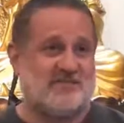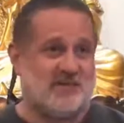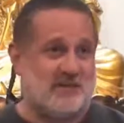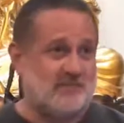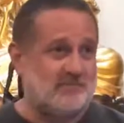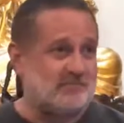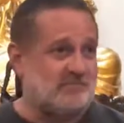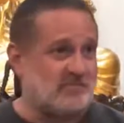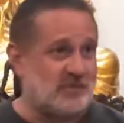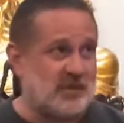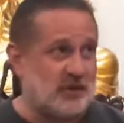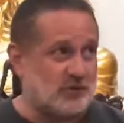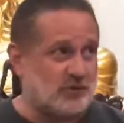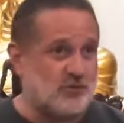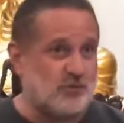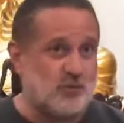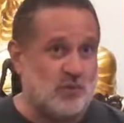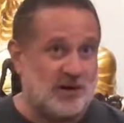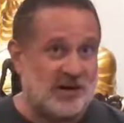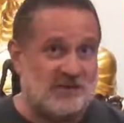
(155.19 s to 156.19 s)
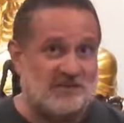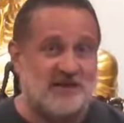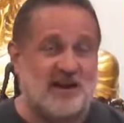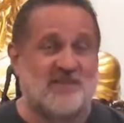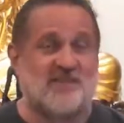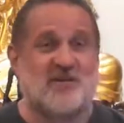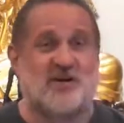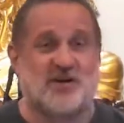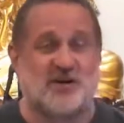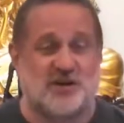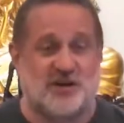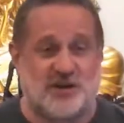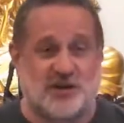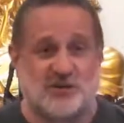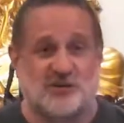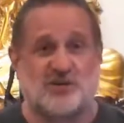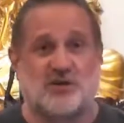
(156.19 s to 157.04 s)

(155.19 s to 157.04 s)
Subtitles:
from 2,500 years